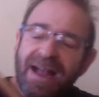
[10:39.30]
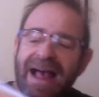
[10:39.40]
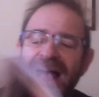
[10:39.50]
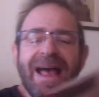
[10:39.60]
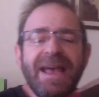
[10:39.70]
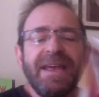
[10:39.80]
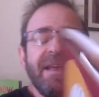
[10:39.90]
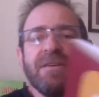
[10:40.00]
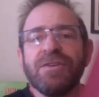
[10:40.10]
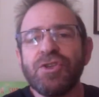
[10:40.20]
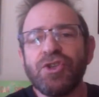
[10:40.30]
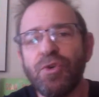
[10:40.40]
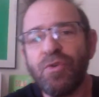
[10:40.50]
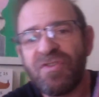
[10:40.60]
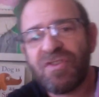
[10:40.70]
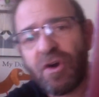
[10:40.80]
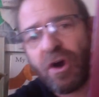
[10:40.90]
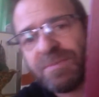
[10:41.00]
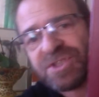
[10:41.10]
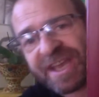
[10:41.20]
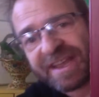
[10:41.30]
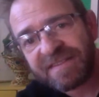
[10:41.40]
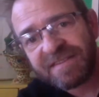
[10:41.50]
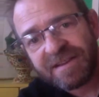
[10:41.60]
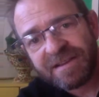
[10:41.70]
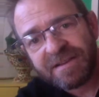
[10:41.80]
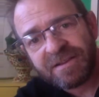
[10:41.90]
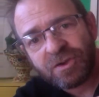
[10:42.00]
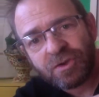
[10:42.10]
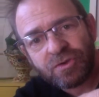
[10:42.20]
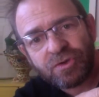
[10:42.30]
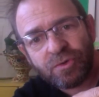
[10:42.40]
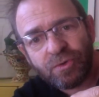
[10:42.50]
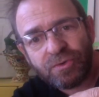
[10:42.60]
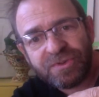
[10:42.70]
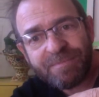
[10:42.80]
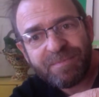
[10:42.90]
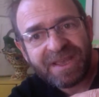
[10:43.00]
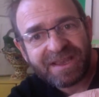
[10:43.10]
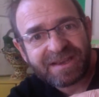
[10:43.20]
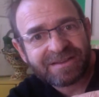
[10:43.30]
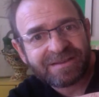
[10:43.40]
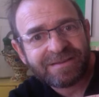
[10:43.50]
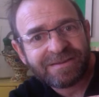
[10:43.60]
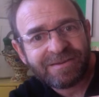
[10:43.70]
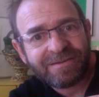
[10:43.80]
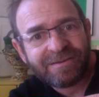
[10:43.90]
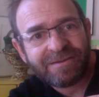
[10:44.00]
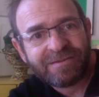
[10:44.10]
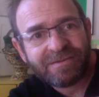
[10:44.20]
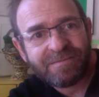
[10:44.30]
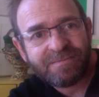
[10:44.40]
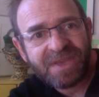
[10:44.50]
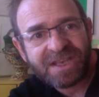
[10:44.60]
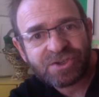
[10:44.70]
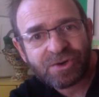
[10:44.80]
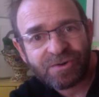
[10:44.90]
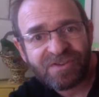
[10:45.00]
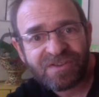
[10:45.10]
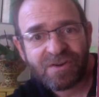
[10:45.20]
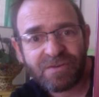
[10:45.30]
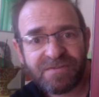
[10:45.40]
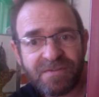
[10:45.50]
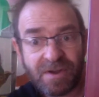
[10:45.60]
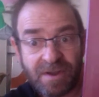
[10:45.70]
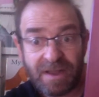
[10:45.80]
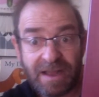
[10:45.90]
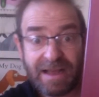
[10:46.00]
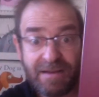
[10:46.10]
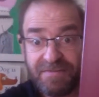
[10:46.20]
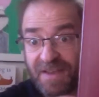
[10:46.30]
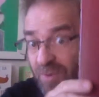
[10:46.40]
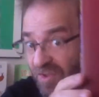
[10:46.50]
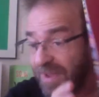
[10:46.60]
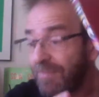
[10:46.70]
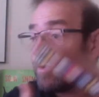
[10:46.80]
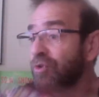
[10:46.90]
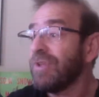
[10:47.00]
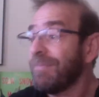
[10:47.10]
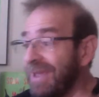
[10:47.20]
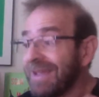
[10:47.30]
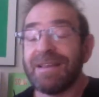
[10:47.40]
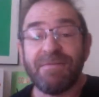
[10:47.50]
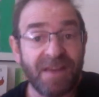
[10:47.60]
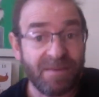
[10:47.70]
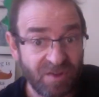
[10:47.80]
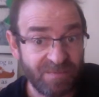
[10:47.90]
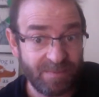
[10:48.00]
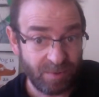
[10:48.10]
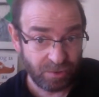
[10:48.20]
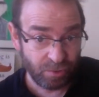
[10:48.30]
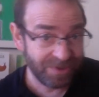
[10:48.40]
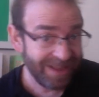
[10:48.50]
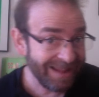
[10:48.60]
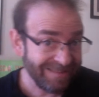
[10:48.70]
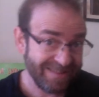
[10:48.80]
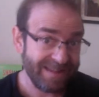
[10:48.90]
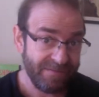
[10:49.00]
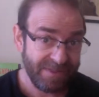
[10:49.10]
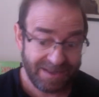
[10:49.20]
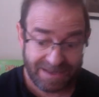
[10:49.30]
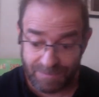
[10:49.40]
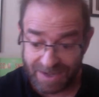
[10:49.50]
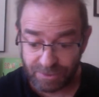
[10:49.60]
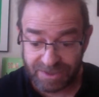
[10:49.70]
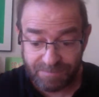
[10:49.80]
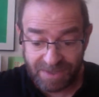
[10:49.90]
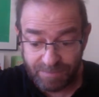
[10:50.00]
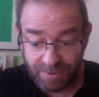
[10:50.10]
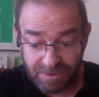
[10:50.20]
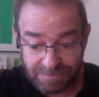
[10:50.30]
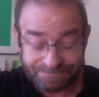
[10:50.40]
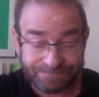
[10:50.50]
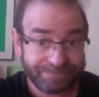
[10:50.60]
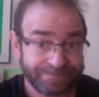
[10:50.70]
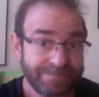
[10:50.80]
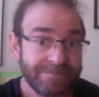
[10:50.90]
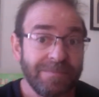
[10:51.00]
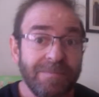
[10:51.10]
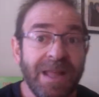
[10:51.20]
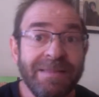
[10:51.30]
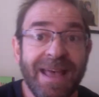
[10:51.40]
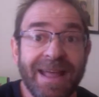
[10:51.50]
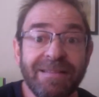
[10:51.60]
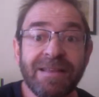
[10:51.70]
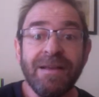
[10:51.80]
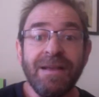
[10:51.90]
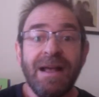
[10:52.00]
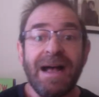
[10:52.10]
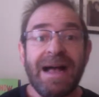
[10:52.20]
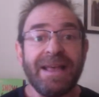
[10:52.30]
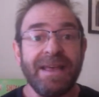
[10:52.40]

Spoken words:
I choose objects to depict pictures of famous people, to depict the famous people, to tell something about the people that I